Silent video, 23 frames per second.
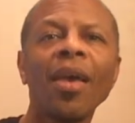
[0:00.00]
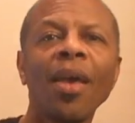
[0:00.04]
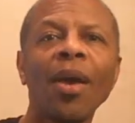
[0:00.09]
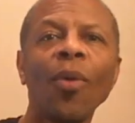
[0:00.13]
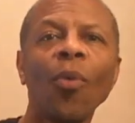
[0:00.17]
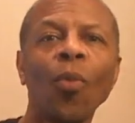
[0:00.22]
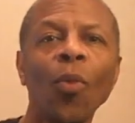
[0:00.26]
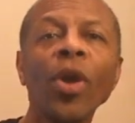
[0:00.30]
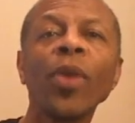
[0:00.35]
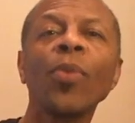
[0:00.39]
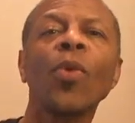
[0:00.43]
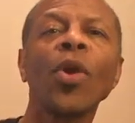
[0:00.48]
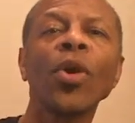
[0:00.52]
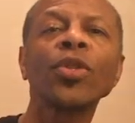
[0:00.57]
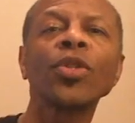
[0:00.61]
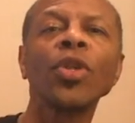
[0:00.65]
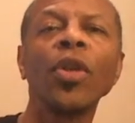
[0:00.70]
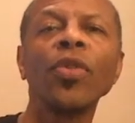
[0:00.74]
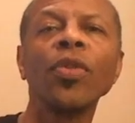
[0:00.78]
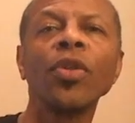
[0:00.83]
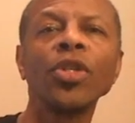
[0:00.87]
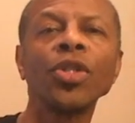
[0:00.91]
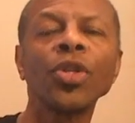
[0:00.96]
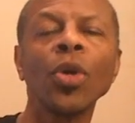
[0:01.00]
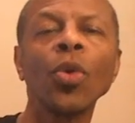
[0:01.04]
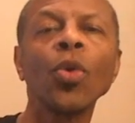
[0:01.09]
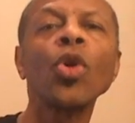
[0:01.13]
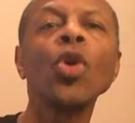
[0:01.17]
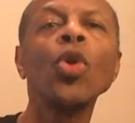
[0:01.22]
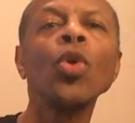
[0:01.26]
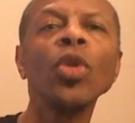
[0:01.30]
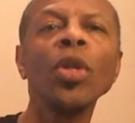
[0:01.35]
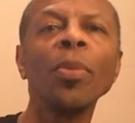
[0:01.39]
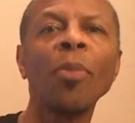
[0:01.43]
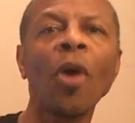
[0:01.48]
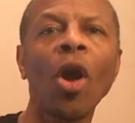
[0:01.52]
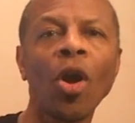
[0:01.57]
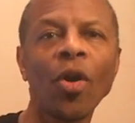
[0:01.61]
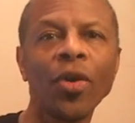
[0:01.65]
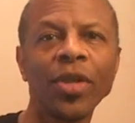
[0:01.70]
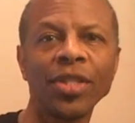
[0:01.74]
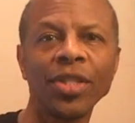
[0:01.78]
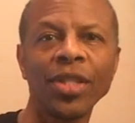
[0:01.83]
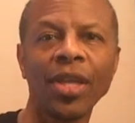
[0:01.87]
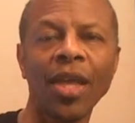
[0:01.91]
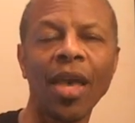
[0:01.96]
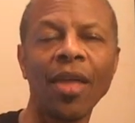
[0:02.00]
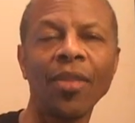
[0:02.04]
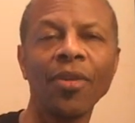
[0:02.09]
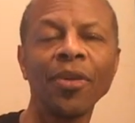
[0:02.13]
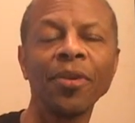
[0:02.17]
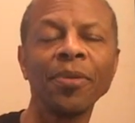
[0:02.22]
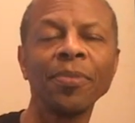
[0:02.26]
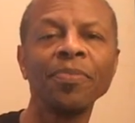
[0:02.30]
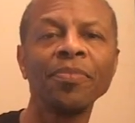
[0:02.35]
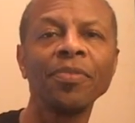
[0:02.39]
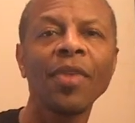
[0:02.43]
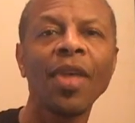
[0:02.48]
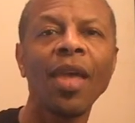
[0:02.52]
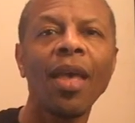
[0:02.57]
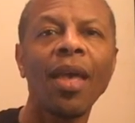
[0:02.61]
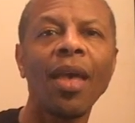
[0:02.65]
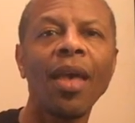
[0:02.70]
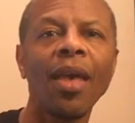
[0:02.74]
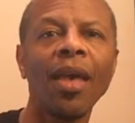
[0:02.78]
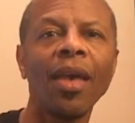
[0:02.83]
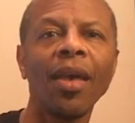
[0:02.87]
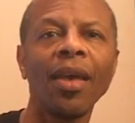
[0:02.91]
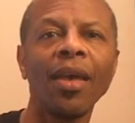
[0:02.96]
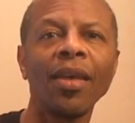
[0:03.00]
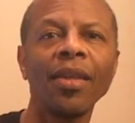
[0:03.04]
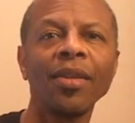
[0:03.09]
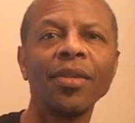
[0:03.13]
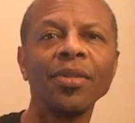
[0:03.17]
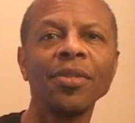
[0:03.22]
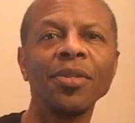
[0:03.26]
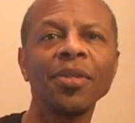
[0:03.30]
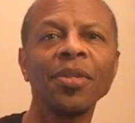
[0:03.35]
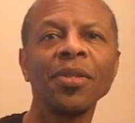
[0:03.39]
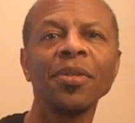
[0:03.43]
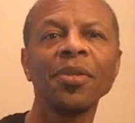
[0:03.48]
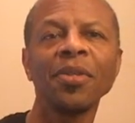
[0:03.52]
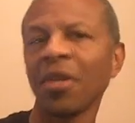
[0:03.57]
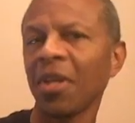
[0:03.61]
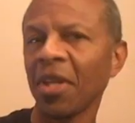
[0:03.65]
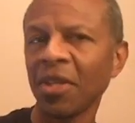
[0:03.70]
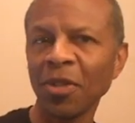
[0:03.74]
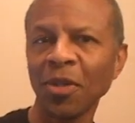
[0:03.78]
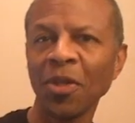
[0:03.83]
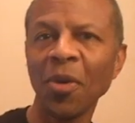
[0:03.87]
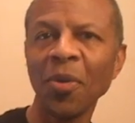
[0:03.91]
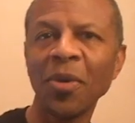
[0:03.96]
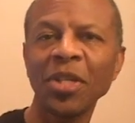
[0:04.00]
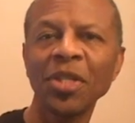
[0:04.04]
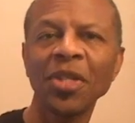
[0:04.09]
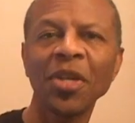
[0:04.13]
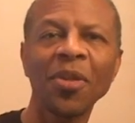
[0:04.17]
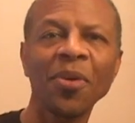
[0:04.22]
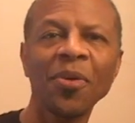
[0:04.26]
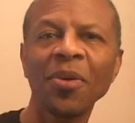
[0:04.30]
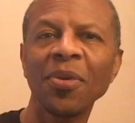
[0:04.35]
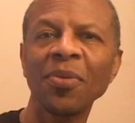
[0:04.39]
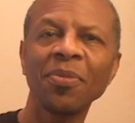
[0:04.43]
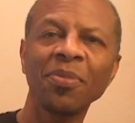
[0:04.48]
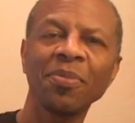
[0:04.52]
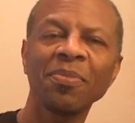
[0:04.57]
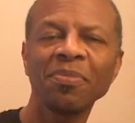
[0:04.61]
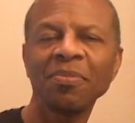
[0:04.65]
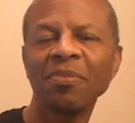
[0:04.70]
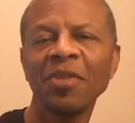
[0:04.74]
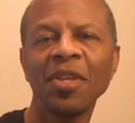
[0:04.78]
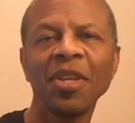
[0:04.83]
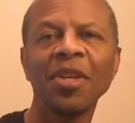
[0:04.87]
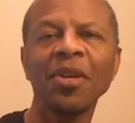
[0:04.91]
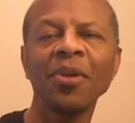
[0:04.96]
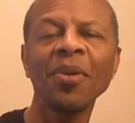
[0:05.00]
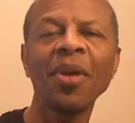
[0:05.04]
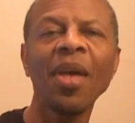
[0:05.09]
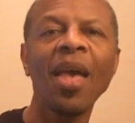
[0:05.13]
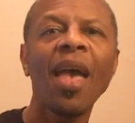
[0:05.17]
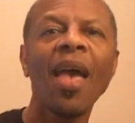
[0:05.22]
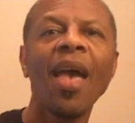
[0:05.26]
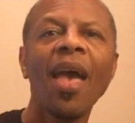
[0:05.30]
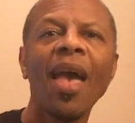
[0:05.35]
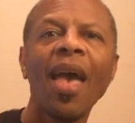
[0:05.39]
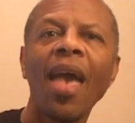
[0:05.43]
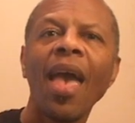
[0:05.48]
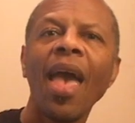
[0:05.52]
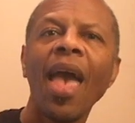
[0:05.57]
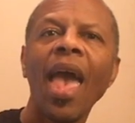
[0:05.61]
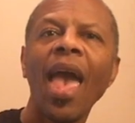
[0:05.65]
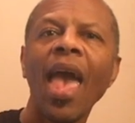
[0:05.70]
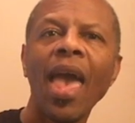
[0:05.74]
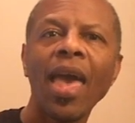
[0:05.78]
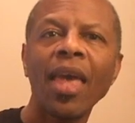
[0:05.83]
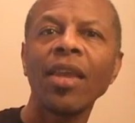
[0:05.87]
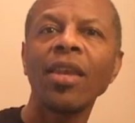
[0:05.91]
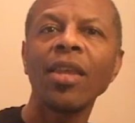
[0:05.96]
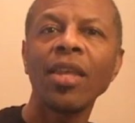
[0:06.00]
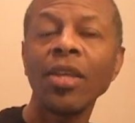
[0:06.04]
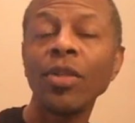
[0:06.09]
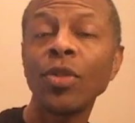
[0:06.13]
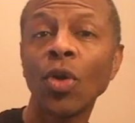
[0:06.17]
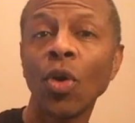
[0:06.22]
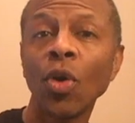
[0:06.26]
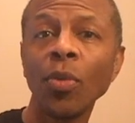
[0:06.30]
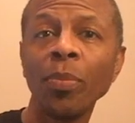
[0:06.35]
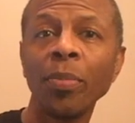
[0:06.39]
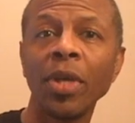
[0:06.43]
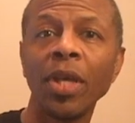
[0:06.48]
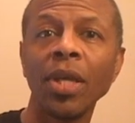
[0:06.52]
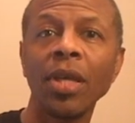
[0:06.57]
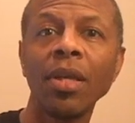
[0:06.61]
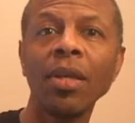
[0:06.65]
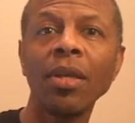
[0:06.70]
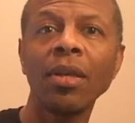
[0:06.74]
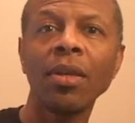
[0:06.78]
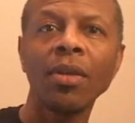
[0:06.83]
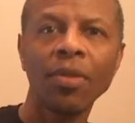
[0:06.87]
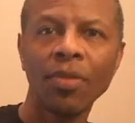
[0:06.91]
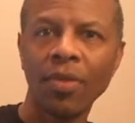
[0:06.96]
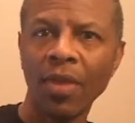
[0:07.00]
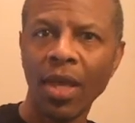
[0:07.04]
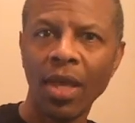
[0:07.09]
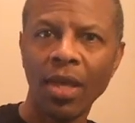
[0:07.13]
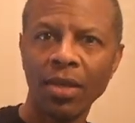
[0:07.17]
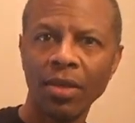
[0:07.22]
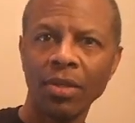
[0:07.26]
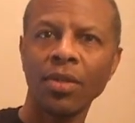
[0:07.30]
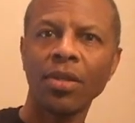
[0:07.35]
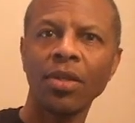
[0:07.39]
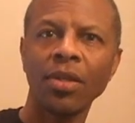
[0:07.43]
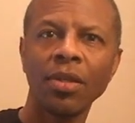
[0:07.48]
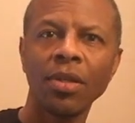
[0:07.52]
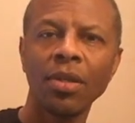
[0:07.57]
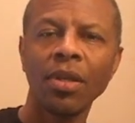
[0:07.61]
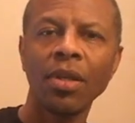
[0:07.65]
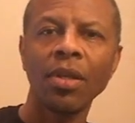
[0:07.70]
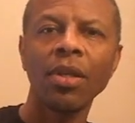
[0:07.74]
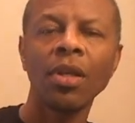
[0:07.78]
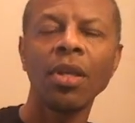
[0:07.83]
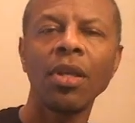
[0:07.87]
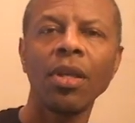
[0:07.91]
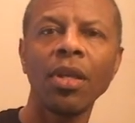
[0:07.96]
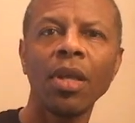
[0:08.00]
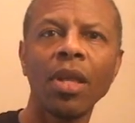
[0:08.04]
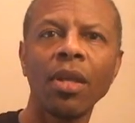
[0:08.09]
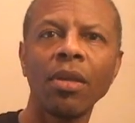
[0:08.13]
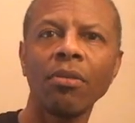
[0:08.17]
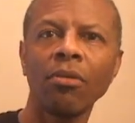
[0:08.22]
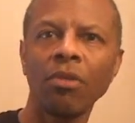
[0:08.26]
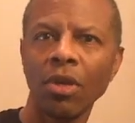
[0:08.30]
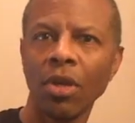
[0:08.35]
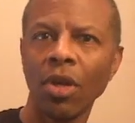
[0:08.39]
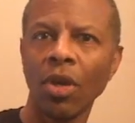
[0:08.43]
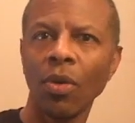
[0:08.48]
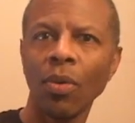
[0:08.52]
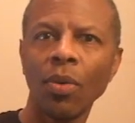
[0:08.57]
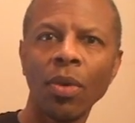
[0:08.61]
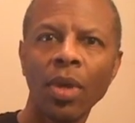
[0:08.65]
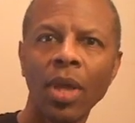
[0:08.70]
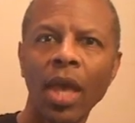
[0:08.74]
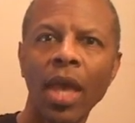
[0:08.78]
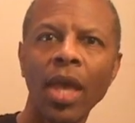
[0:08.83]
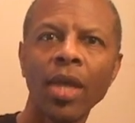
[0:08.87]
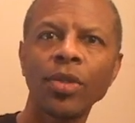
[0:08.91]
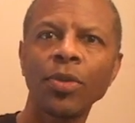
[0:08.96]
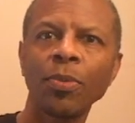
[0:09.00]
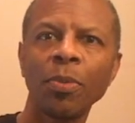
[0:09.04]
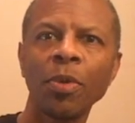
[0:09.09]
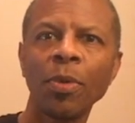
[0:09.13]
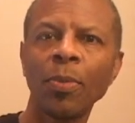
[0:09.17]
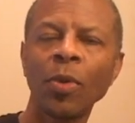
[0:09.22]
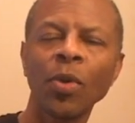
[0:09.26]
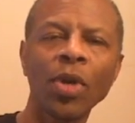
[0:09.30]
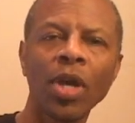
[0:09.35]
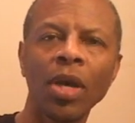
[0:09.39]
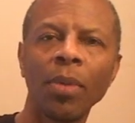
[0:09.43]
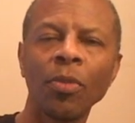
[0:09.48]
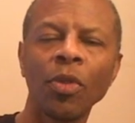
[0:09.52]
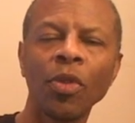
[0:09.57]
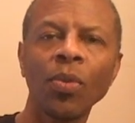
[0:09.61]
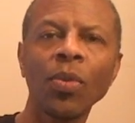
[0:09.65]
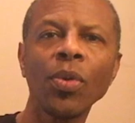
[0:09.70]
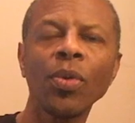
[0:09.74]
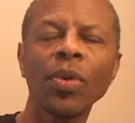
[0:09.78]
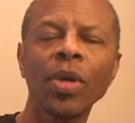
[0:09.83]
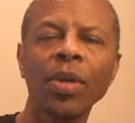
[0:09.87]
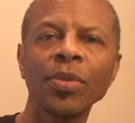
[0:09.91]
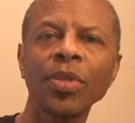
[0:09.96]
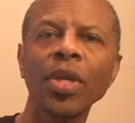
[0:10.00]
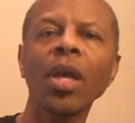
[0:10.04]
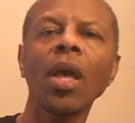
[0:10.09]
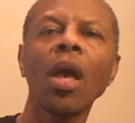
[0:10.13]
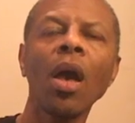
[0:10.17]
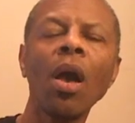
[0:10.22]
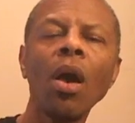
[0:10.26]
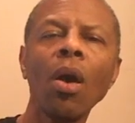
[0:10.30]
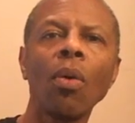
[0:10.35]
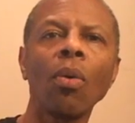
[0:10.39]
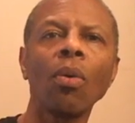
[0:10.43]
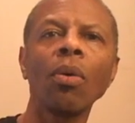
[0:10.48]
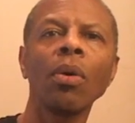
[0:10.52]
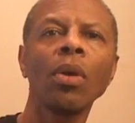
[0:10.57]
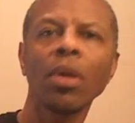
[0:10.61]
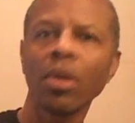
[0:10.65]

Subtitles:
we worked on the show Koolapari together and got to know each other and, you know, and he told me that he, you know, has people come through. And I was like, oh,